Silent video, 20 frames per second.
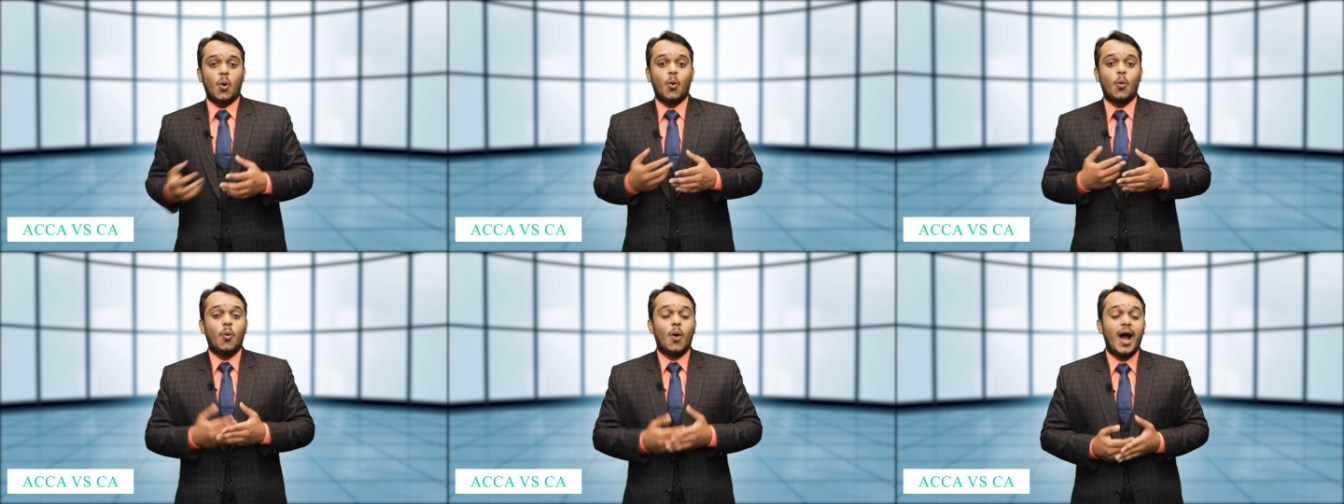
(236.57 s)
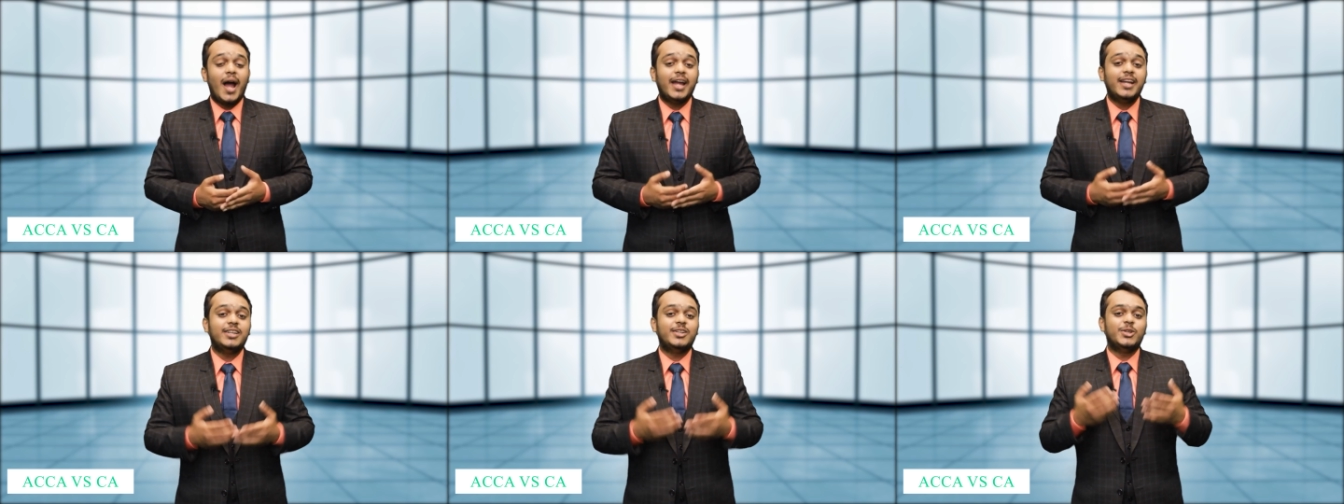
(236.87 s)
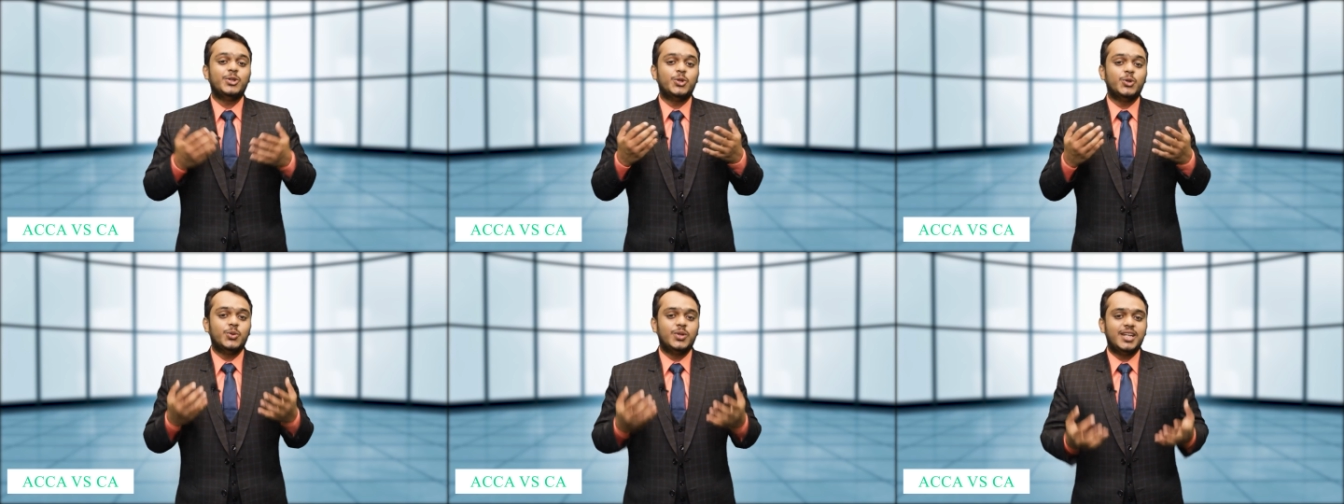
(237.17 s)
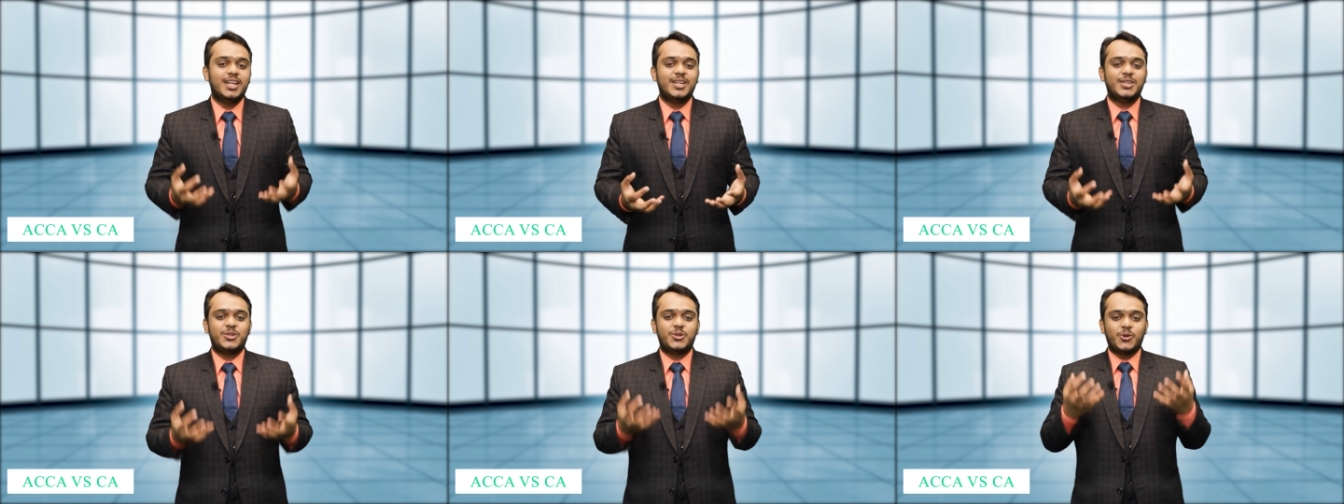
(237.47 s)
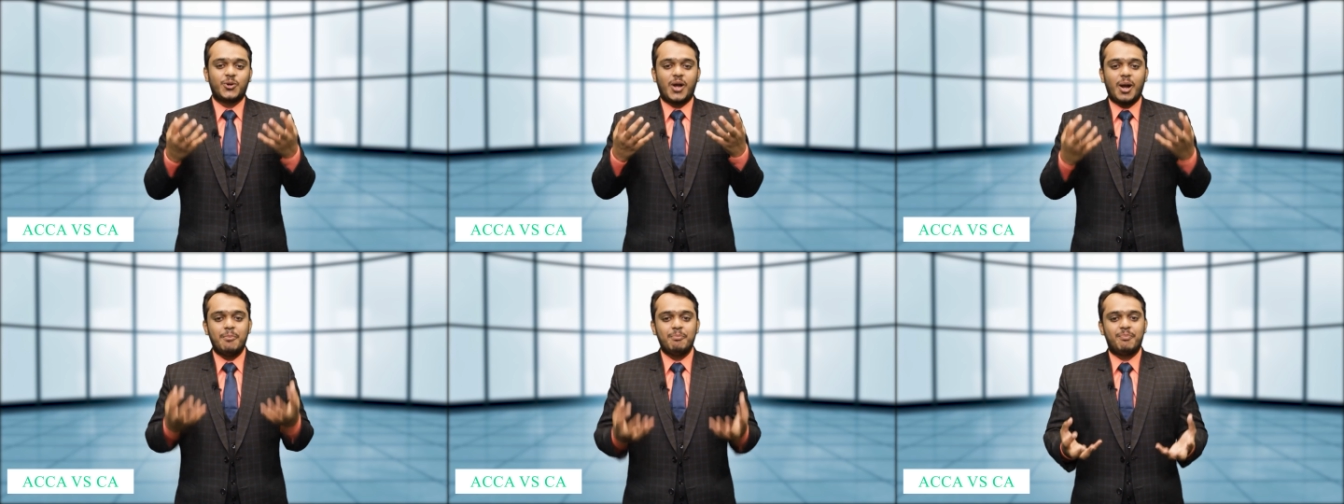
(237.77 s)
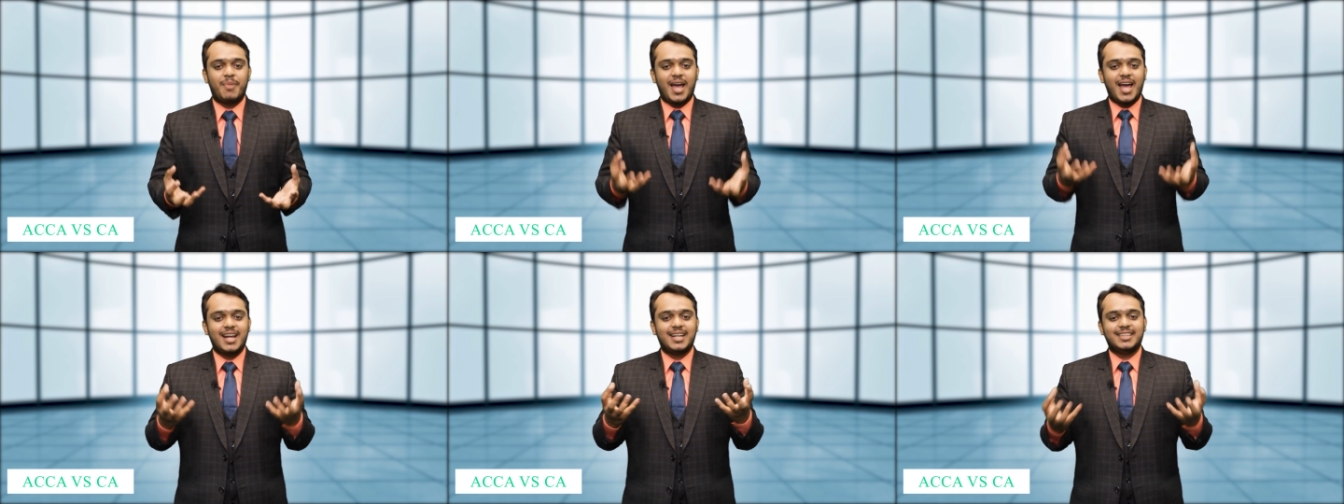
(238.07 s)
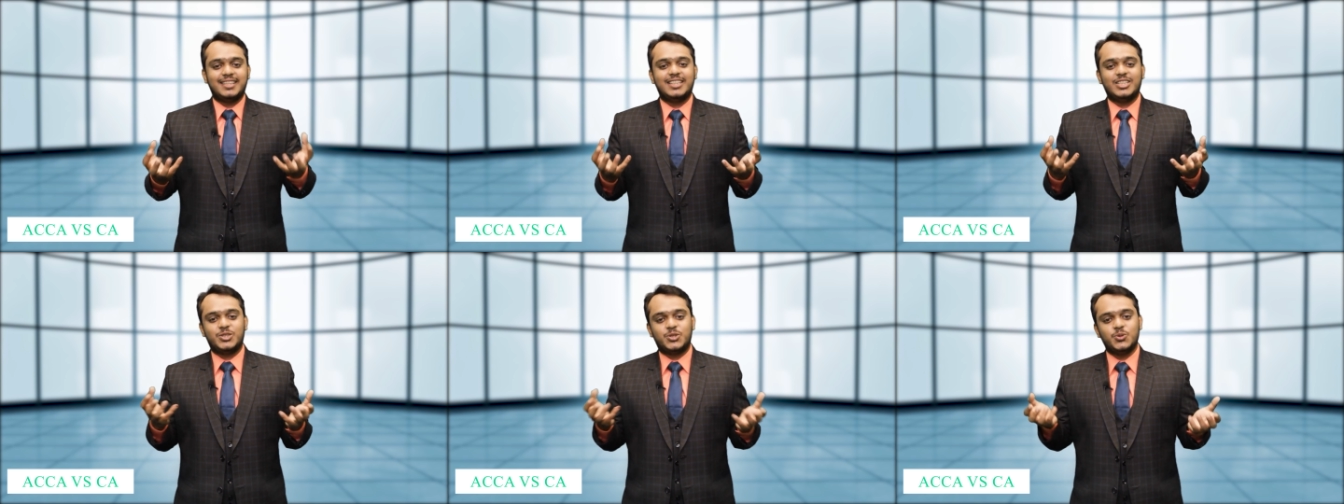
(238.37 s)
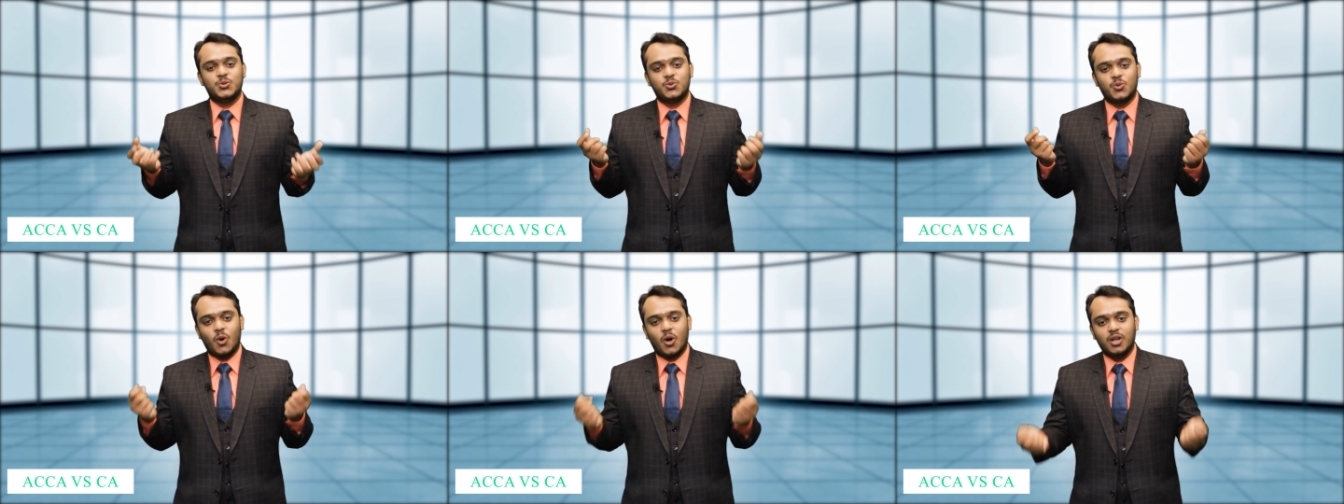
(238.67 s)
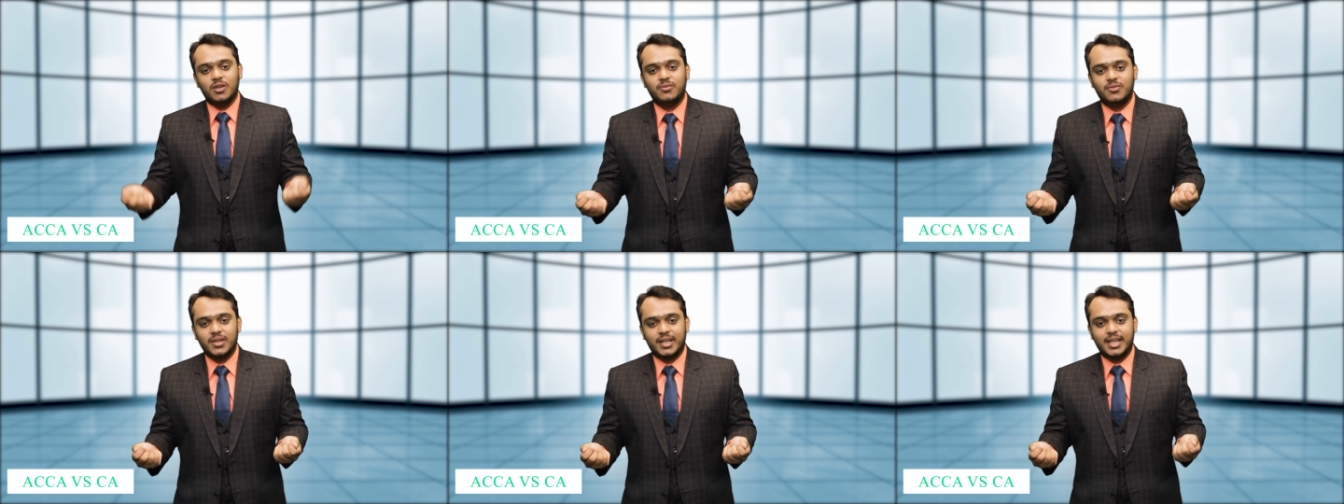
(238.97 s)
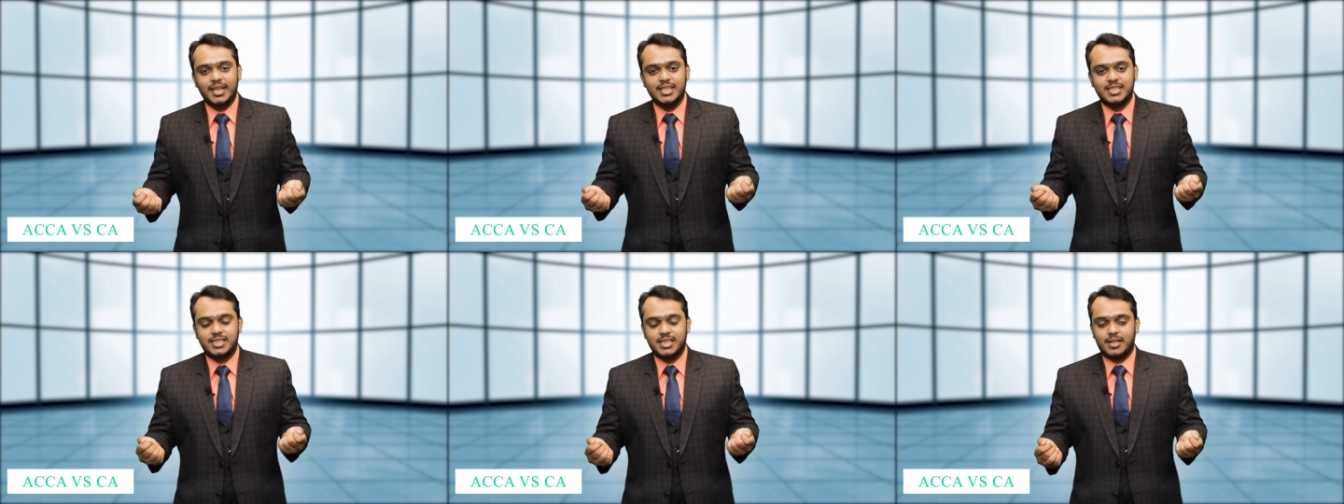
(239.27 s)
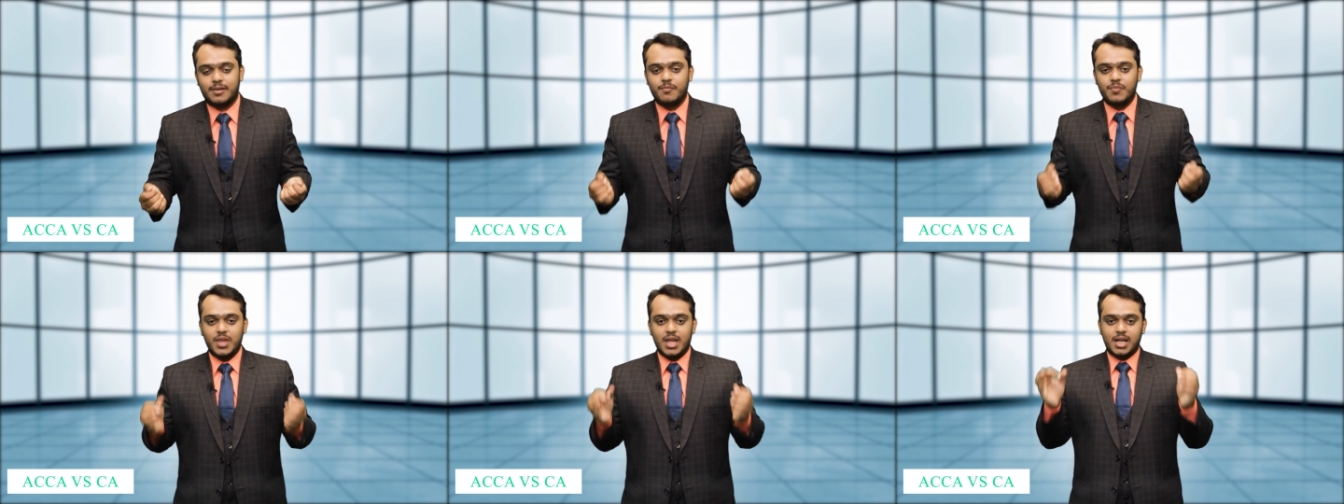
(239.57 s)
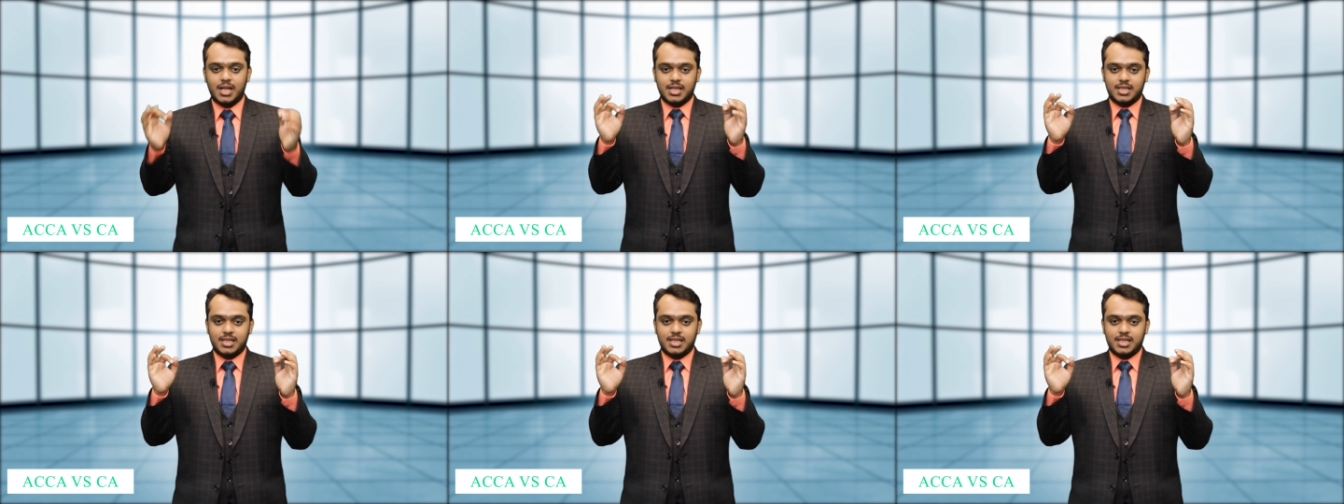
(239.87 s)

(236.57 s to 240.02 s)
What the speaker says: Why do you need to compare these two qualifications?